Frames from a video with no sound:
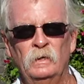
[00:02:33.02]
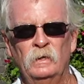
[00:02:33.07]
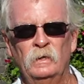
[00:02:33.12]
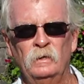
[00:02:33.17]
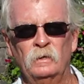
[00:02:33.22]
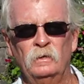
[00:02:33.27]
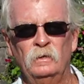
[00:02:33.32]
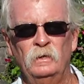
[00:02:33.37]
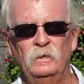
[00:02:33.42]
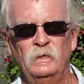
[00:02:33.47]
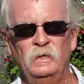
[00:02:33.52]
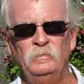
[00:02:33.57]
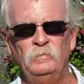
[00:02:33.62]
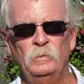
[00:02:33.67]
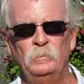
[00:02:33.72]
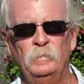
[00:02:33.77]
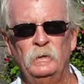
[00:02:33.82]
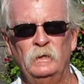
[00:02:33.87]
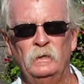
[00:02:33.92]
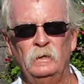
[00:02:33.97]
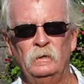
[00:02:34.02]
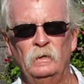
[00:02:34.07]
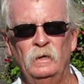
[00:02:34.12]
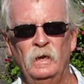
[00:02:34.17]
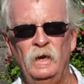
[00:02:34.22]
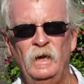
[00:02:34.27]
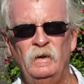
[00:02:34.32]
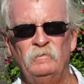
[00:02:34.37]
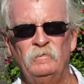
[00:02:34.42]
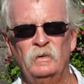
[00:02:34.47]
it could even be
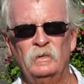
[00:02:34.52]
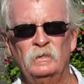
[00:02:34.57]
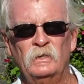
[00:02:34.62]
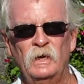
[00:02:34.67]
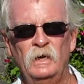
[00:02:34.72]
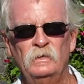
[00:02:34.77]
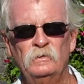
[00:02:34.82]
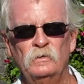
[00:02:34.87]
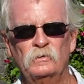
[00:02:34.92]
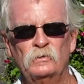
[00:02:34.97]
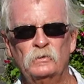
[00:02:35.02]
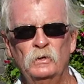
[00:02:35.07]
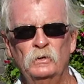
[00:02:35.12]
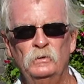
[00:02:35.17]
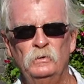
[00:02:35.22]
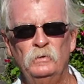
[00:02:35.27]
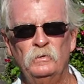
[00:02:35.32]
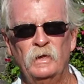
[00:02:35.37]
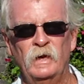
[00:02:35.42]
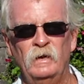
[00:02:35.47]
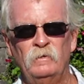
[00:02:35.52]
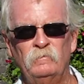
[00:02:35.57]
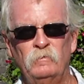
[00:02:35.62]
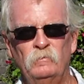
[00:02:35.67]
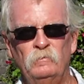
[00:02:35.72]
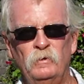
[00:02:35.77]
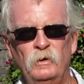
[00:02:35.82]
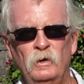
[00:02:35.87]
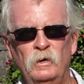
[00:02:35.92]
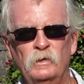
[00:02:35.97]
advantageous to do that
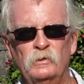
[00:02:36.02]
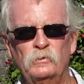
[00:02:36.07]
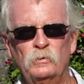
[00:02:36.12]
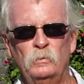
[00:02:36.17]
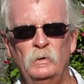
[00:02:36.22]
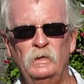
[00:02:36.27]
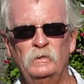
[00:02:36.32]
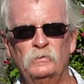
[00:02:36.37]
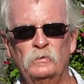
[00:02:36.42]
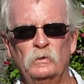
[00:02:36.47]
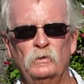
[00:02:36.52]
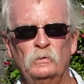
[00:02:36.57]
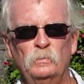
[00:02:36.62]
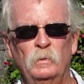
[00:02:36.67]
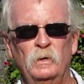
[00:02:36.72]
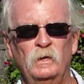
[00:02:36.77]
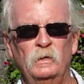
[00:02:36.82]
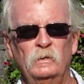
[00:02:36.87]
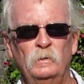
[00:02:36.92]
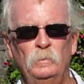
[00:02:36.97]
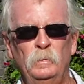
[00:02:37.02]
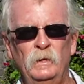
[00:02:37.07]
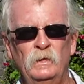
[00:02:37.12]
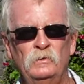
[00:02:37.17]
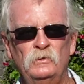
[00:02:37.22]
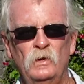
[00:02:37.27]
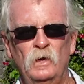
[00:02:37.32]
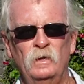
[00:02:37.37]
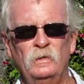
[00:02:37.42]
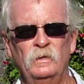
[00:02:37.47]
for various reasons, but it
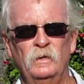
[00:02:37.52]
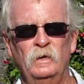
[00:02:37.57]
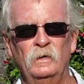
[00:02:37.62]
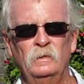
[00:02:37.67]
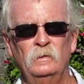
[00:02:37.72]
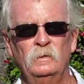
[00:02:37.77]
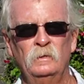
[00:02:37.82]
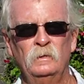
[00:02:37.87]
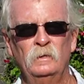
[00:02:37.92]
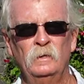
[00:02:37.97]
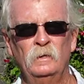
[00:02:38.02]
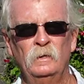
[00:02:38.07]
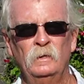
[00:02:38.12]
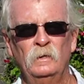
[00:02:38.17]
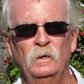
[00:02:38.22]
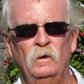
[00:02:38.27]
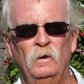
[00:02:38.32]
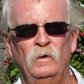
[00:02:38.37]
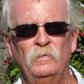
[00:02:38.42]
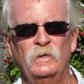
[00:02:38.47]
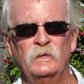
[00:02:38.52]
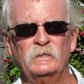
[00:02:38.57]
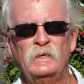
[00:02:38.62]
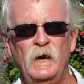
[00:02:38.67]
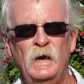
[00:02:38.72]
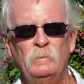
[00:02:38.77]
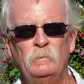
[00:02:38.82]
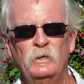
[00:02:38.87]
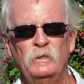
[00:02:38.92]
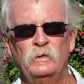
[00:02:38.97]
depends on the
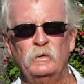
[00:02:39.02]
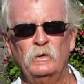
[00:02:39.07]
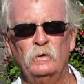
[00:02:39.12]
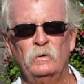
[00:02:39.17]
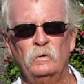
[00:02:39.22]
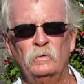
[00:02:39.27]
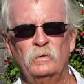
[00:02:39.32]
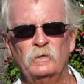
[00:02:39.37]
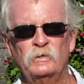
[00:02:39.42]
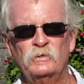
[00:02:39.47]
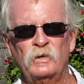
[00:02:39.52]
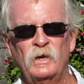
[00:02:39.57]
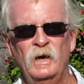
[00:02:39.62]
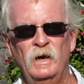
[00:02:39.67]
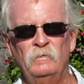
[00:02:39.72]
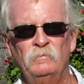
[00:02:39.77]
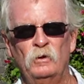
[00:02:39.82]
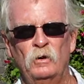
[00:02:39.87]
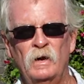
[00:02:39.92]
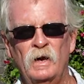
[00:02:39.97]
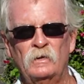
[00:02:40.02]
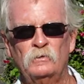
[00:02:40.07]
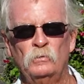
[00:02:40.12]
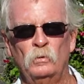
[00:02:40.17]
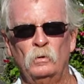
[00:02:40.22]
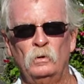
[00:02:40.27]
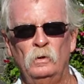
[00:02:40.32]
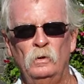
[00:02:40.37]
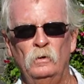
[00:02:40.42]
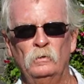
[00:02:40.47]
time of the year that you have your
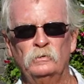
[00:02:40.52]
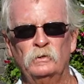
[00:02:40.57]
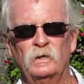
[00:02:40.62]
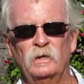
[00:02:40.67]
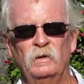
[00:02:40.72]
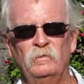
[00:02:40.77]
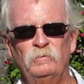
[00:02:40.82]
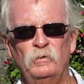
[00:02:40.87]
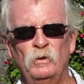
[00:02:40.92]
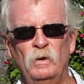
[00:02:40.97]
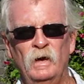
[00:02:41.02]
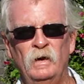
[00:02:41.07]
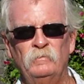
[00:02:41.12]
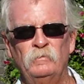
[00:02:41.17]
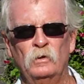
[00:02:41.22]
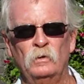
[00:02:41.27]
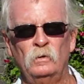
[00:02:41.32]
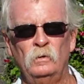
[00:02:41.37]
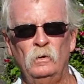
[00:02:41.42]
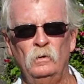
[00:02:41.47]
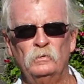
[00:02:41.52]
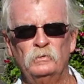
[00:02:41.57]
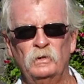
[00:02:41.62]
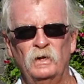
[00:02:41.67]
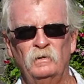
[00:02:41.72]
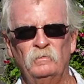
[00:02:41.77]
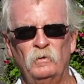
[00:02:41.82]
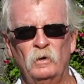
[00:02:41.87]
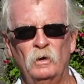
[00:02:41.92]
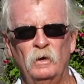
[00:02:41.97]
actual closing. If you have your
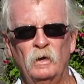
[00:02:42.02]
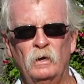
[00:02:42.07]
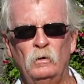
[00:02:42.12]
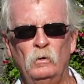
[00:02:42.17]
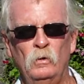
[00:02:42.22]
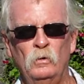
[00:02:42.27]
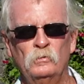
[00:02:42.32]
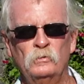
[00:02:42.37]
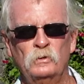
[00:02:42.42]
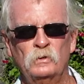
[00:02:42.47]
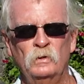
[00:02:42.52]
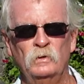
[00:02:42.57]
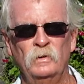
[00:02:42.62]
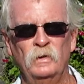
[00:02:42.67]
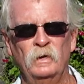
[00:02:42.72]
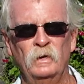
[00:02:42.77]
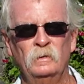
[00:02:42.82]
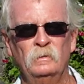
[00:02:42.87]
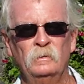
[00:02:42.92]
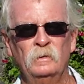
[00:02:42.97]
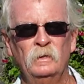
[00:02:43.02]
closing very close to the